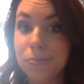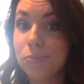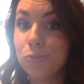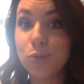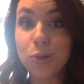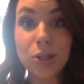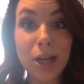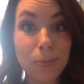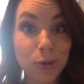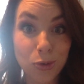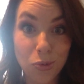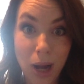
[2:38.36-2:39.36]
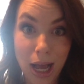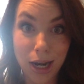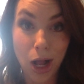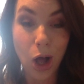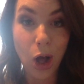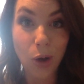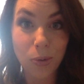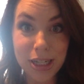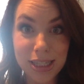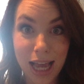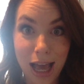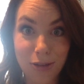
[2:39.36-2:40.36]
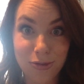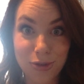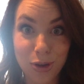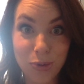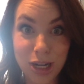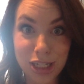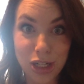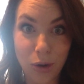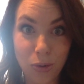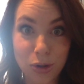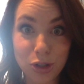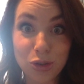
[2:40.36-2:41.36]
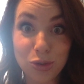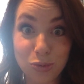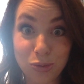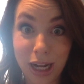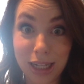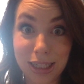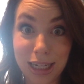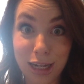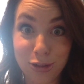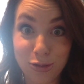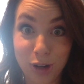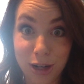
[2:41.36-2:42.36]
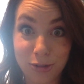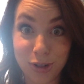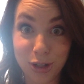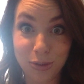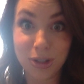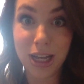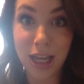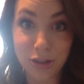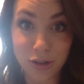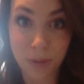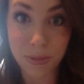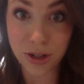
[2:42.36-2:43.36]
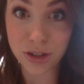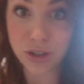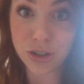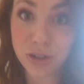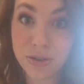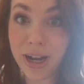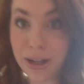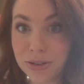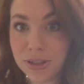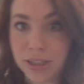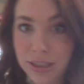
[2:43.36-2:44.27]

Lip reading: Rule number one, always have the window directly in front of you. So I'm going to turn around